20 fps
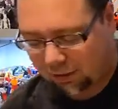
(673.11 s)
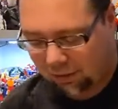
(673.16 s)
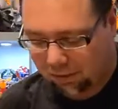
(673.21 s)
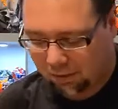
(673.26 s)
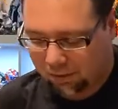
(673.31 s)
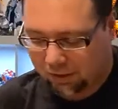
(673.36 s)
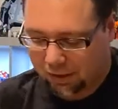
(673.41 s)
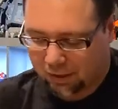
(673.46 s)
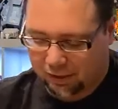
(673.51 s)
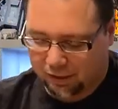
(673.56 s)
the
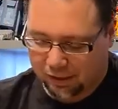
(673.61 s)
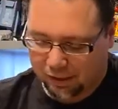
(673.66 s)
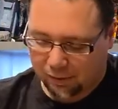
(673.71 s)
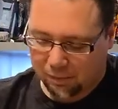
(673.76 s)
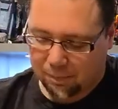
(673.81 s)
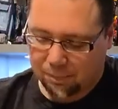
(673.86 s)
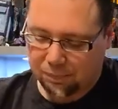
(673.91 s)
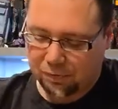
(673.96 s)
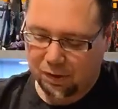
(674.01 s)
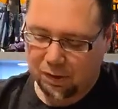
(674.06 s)
whole thing, so
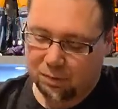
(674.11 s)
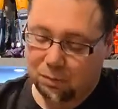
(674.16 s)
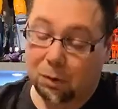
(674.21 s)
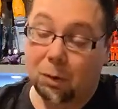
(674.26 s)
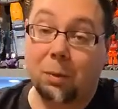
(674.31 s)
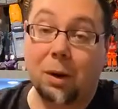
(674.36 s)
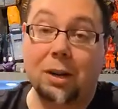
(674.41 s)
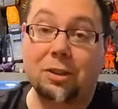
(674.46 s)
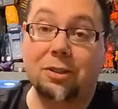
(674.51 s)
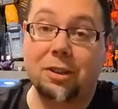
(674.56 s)

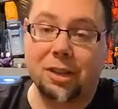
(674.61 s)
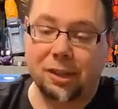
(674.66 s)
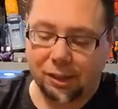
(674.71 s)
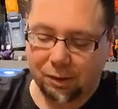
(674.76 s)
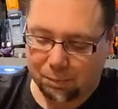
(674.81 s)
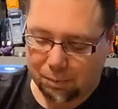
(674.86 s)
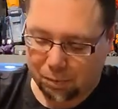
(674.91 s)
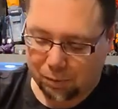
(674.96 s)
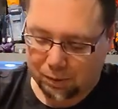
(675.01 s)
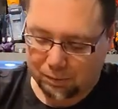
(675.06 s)
we'll watch it at
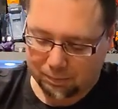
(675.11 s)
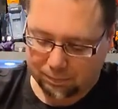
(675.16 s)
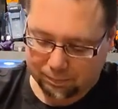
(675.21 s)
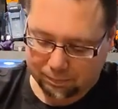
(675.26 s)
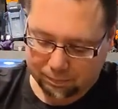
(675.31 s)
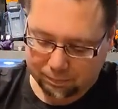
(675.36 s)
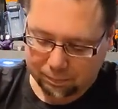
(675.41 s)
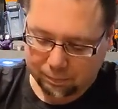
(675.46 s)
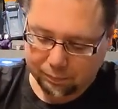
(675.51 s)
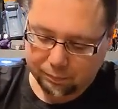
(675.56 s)
some point.
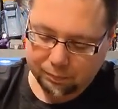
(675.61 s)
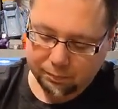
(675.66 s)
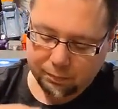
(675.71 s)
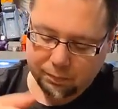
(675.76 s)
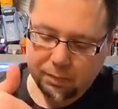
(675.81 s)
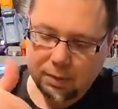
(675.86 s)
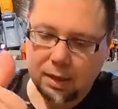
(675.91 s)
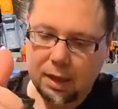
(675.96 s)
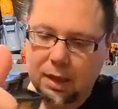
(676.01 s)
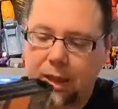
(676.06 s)

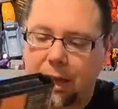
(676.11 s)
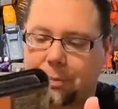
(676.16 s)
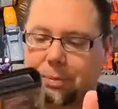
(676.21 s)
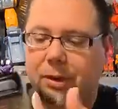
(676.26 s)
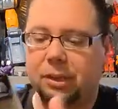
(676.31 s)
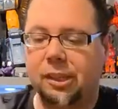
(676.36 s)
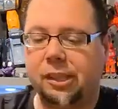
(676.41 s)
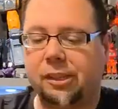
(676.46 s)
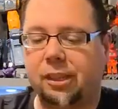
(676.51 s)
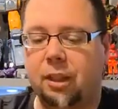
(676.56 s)
That
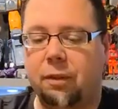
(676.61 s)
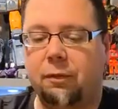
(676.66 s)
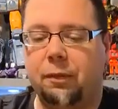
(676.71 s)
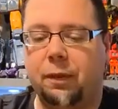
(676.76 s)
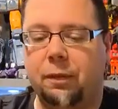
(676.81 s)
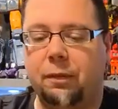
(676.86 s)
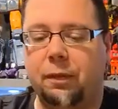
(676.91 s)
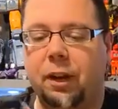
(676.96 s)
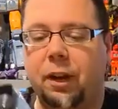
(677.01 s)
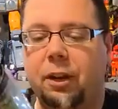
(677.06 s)
brings us to the
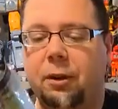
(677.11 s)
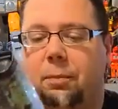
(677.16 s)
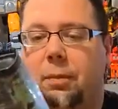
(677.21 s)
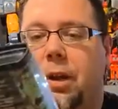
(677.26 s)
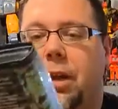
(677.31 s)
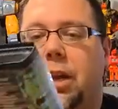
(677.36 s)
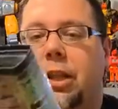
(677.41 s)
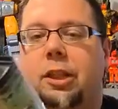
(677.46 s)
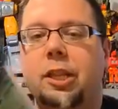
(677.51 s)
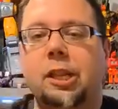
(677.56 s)
5th volume.
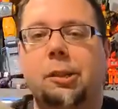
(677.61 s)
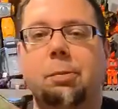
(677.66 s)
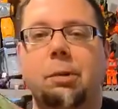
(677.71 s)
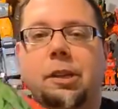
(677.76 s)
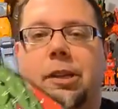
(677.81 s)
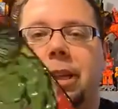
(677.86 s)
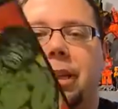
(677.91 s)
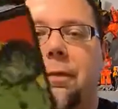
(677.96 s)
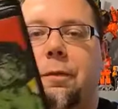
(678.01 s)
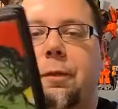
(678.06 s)
This was the